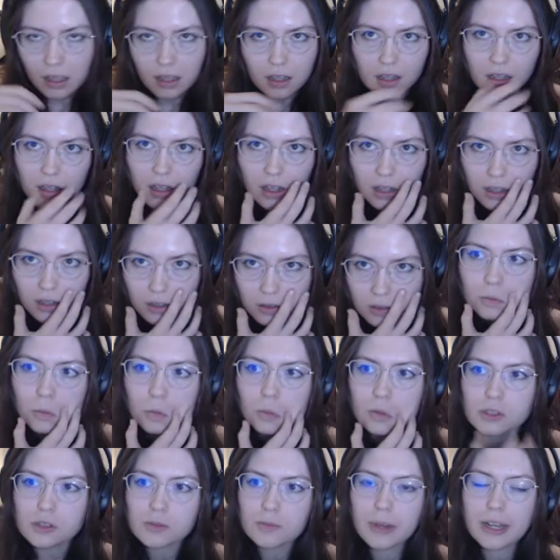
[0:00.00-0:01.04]

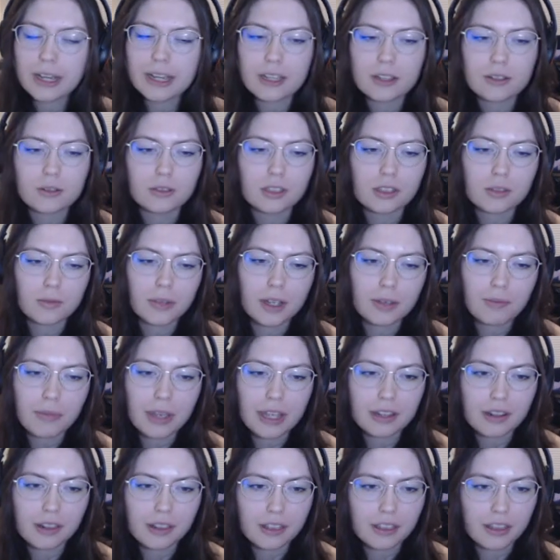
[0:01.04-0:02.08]
Was my
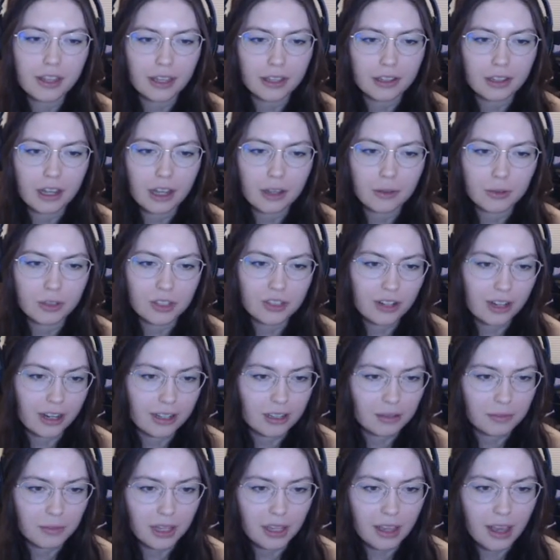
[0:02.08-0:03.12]
main thing I was trying
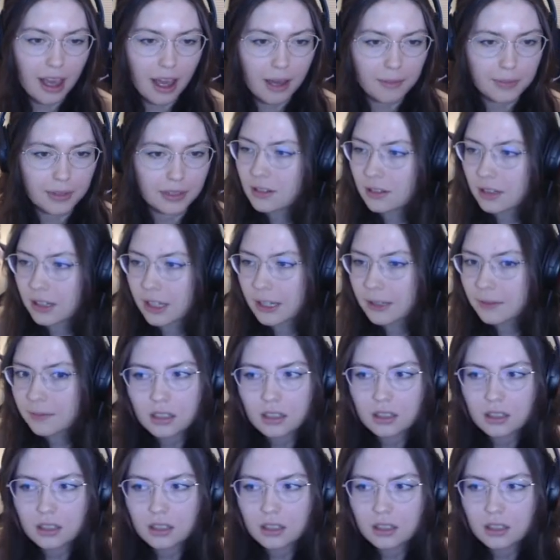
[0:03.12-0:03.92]
to make happen, okay?